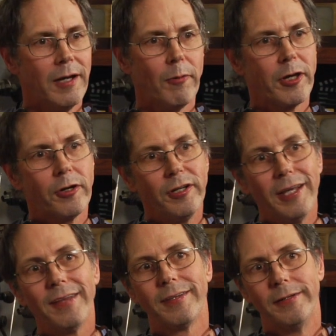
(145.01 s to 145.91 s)
No, we couldn't
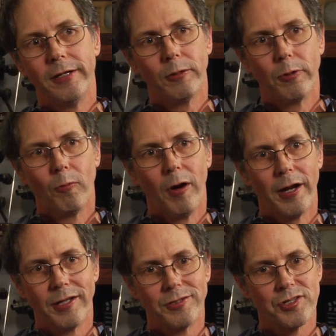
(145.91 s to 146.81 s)
get the deal we
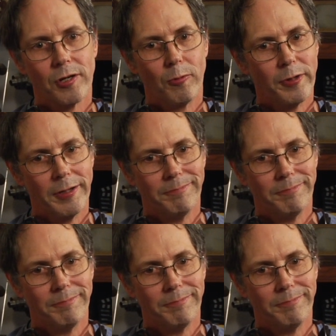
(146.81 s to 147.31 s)
wanted, so we